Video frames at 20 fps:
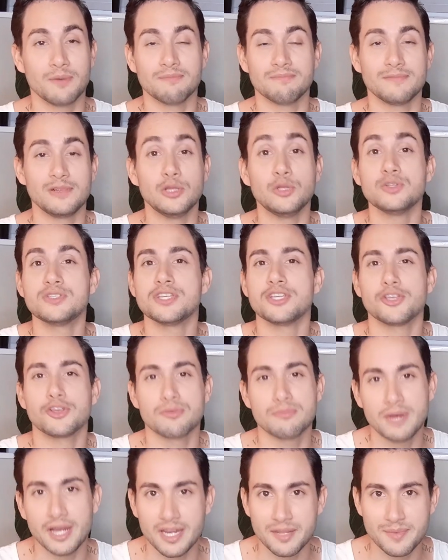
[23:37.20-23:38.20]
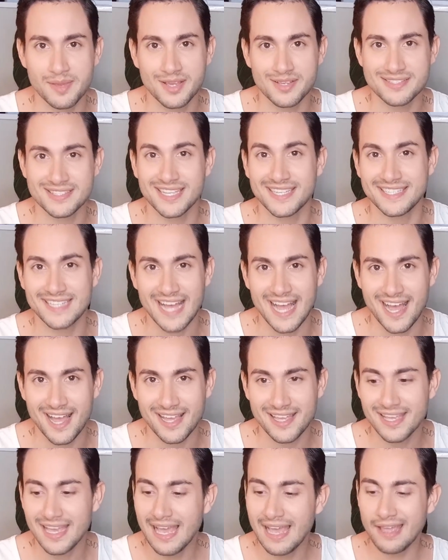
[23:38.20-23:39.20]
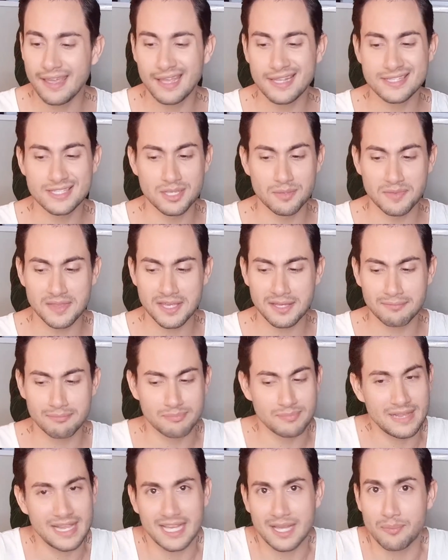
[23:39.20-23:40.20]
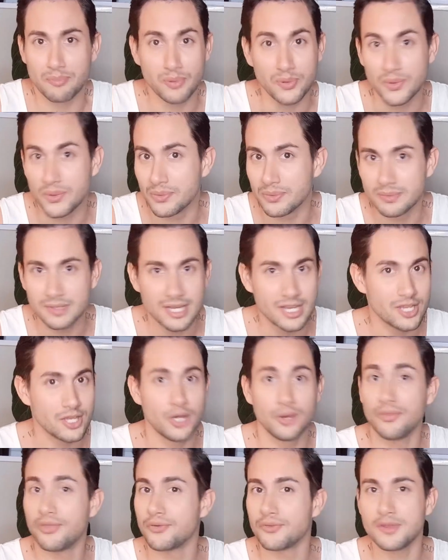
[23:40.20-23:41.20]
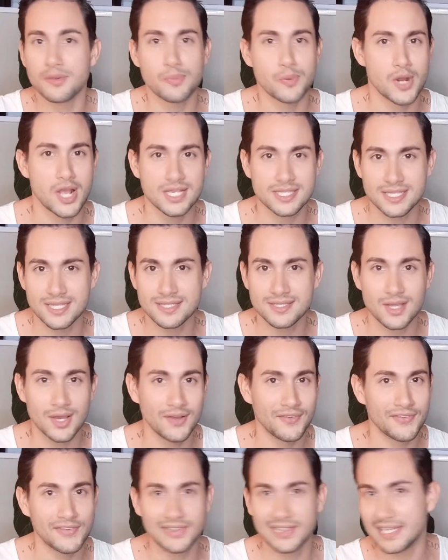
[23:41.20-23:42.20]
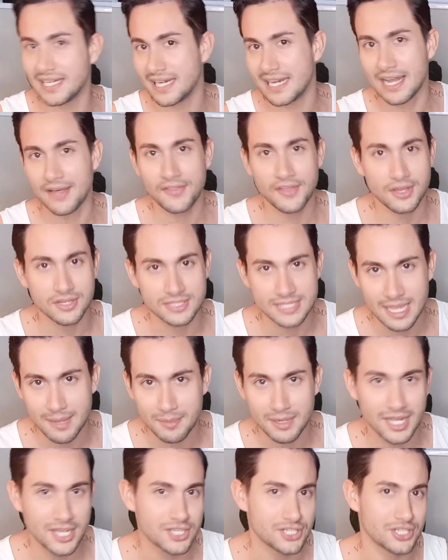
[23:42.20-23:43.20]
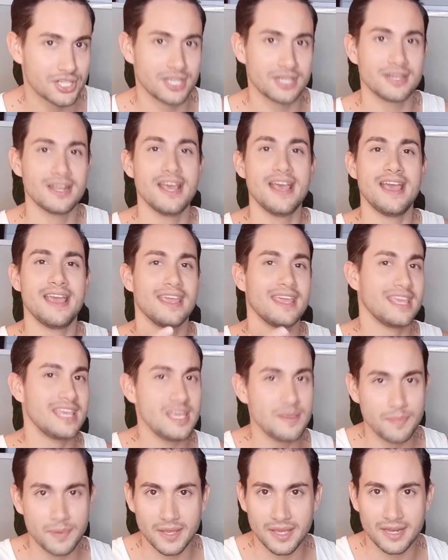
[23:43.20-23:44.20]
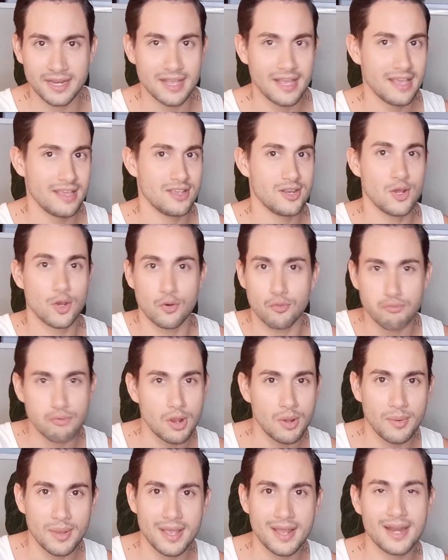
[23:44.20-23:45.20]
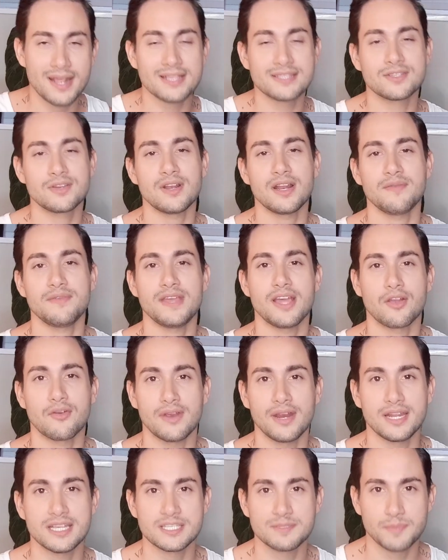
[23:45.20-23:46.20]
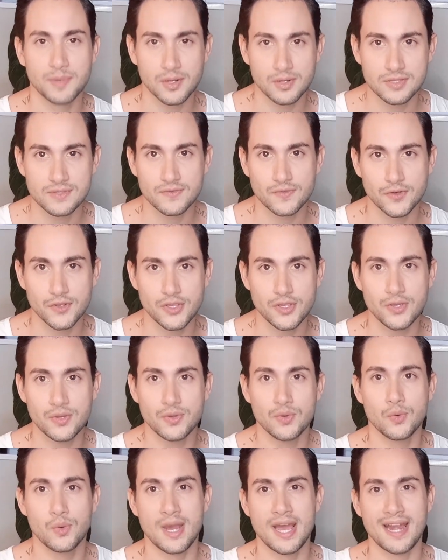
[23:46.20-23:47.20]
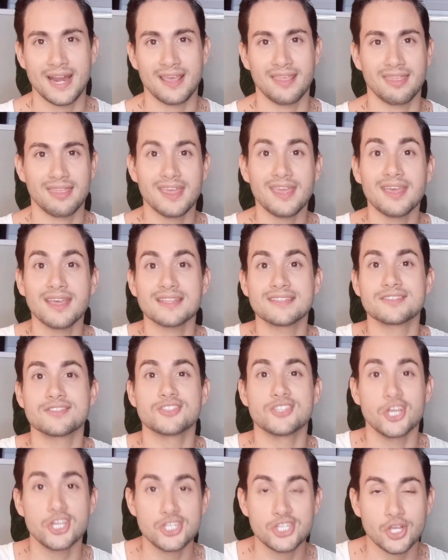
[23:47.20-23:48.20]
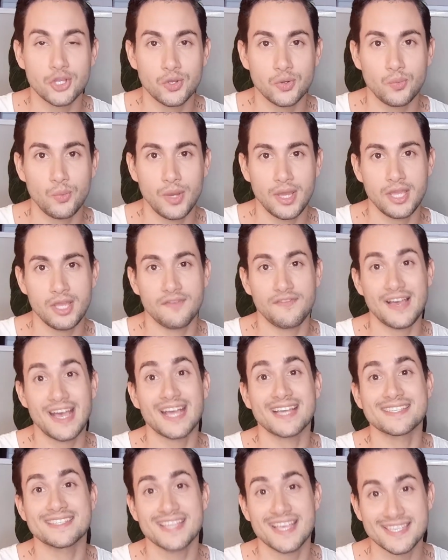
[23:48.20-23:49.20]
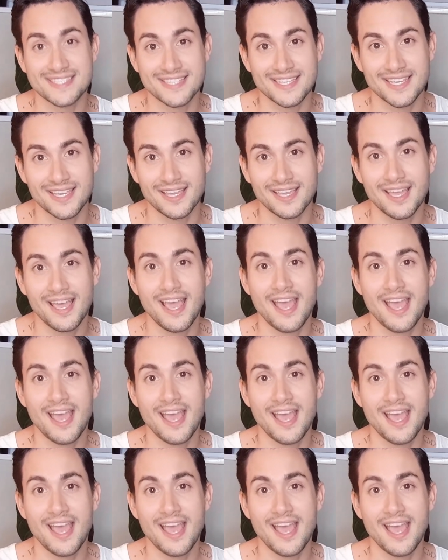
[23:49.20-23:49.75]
losing your money because they die, get something like a Poo. Go through the process of cleaning out the contamination, keep it, grow it. It's going to be a great experience for you. And I think it's such a good way of accessing